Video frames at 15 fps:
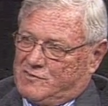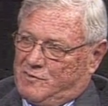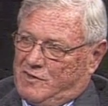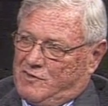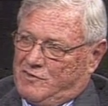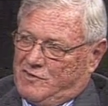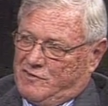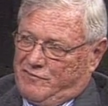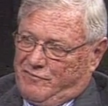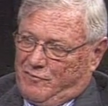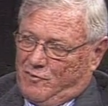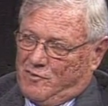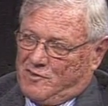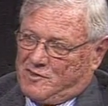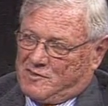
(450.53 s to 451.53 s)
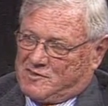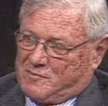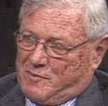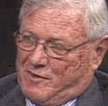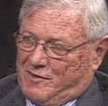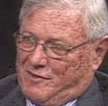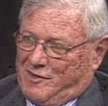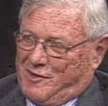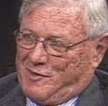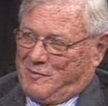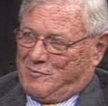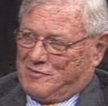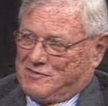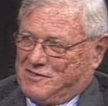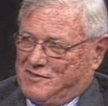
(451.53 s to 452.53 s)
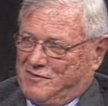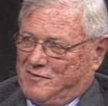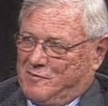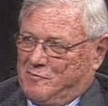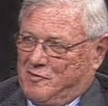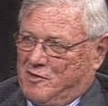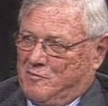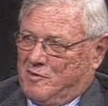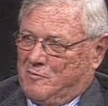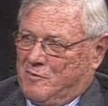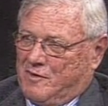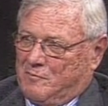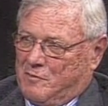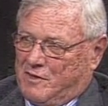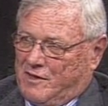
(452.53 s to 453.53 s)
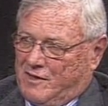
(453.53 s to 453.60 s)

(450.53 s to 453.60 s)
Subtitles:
we couldn't afford to spend 80% of the premium and